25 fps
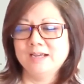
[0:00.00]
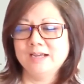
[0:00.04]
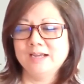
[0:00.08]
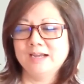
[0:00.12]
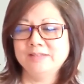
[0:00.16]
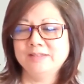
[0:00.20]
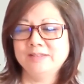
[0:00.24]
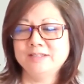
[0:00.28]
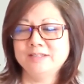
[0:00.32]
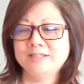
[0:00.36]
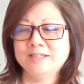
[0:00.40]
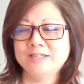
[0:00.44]

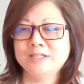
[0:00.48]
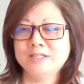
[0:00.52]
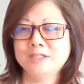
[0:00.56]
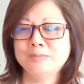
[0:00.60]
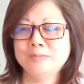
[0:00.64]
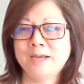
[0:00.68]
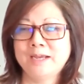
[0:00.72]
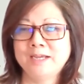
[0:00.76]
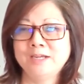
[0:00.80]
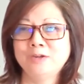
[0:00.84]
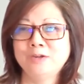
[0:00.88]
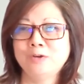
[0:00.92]
this is
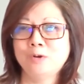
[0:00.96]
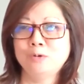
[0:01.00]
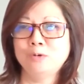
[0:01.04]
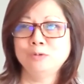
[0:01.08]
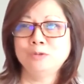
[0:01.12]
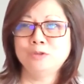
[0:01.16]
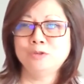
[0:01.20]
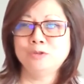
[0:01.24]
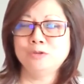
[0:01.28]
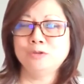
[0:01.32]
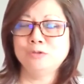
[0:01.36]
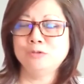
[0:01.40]
my
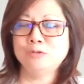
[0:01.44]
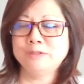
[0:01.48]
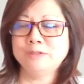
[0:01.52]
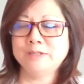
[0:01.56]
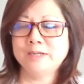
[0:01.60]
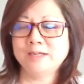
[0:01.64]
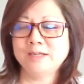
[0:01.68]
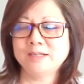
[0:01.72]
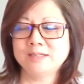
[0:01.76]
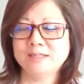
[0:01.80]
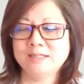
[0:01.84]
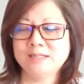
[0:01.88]
go-to
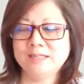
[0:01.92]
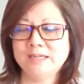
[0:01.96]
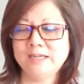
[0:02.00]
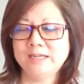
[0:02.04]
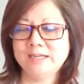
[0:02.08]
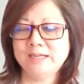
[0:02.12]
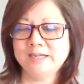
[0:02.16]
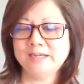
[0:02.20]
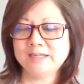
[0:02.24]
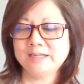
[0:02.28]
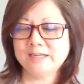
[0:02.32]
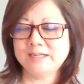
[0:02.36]

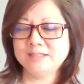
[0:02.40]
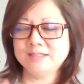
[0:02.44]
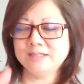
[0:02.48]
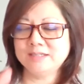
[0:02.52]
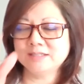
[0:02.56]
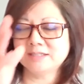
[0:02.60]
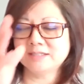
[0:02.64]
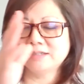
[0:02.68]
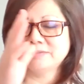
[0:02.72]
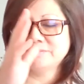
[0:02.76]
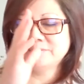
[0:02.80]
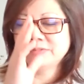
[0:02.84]
technique. And I
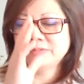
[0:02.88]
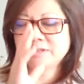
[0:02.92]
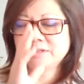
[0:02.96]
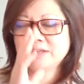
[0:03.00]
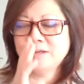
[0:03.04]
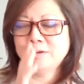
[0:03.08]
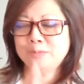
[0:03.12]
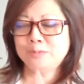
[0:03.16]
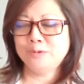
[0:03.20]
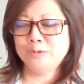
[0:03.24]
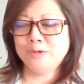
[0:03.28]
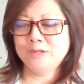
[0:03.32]
just
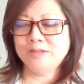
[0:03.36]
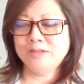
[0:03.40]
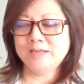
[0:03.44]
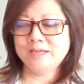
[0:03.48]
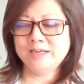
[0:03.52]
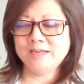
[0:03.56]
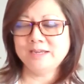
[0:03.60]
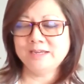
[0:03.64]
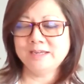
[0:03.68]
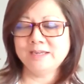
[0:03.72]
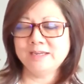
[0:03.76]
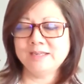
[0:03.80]
breathe
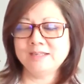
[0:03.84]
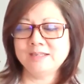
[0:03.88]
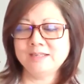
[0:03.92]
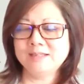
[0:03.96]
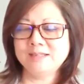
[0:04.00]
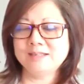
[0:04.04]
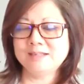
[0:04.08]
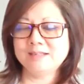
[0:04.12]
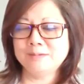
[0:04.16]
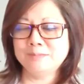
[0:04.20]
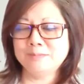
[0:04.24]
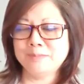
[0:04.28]

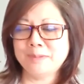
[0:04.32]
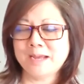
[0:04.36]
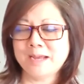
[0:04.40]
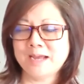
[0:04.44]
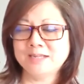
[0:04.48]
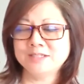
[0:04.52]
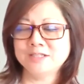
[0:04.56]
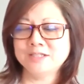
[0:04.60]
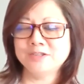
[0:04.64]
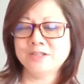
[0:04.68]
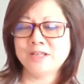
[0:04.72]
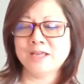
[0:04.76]
in,
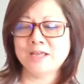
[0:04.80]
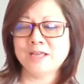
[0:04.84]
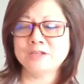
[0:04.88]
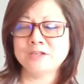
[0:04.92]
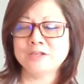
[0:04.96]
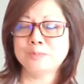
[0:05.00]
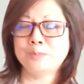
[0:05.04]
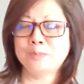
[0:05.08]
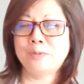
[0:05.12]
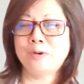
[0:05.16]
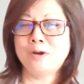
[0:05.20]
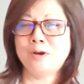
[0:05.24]
imagine
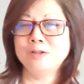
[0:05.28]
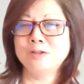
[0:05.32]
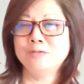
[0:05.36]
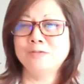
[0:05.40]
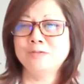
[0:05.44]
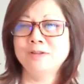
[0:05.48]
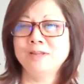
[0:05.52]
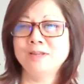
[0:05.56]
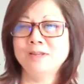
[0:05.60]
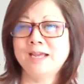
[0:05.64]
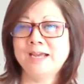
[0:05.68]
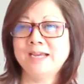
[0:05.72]
this ball
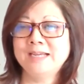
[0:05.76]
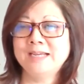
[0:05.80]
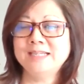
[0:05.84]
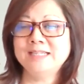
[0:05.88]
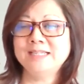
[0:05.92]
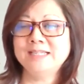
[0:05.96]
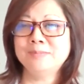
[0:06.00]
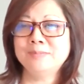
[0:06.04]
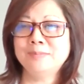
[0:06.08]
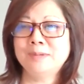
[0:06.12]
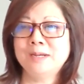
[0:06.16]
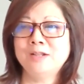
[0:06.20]
of light
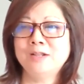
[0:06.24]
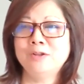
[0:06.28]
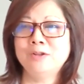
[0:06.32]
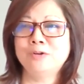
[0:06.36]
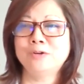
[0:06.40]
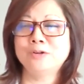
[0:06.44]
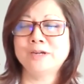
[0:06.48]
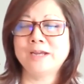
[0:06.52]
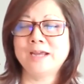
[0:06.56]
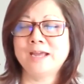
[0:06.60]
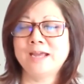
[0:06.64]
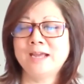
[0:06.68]
in my
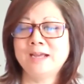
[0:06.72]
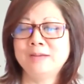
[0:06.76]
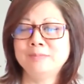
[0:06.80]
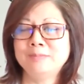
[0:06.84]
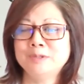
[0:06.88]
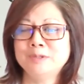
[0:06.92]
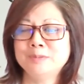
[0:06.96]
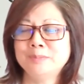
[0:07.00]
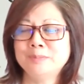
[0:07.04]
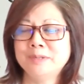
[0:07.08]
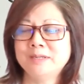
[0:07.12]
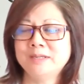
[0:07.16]
lower
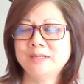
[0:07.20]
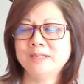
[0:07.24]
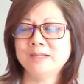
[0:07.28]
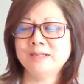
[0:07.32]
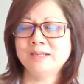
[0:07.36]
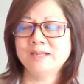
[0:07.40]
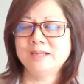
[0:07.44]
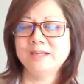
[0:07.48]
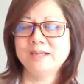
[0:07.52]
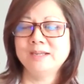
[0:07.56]
abdomen.